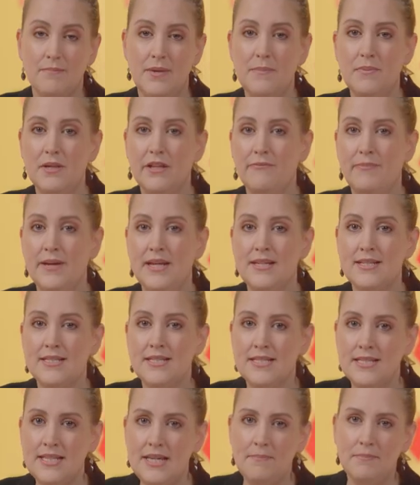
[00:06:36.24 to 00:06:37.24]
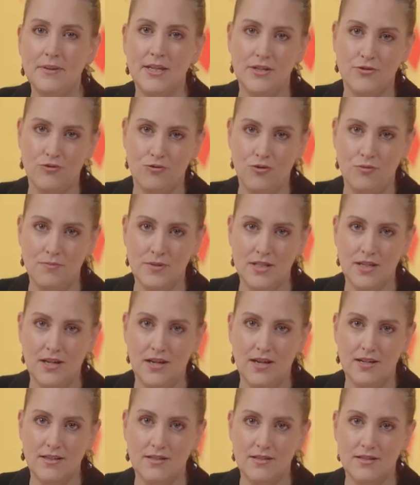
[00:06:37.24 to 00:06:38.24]
People have been deeply
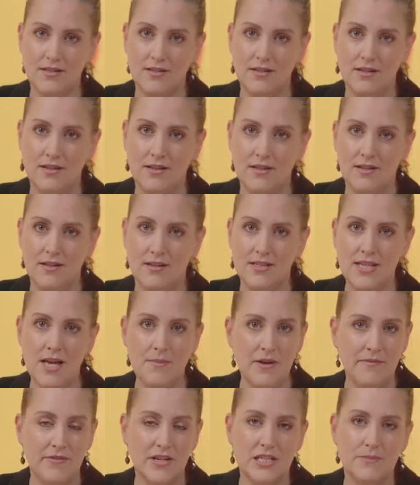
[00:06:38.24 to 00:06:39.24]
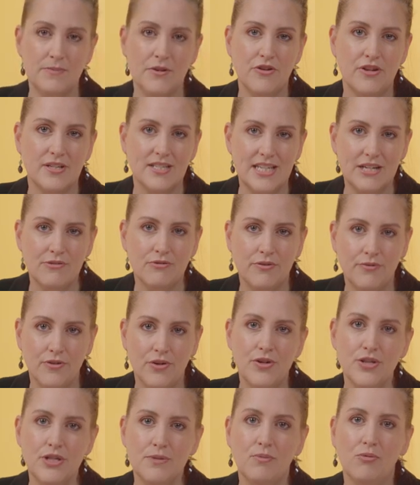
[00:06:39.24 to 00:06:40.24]
traumatised. Some have experienced
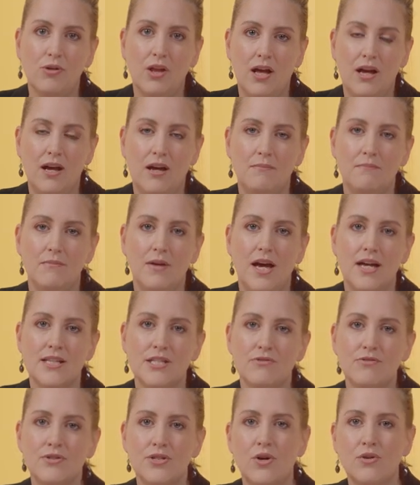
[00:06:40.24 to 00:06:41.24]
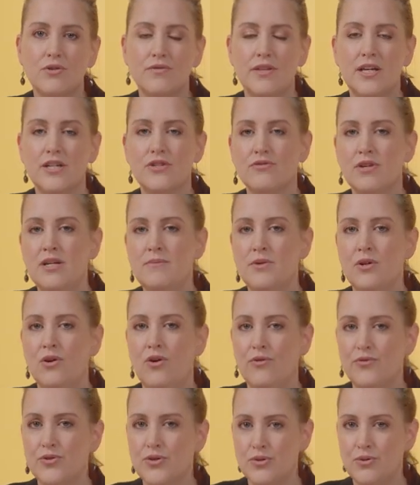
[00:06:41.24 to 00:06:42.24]
irreversible harm as a result of their treatment
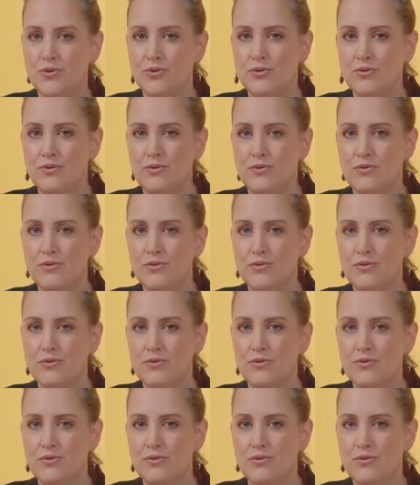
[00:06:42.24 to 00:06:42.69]
offshore.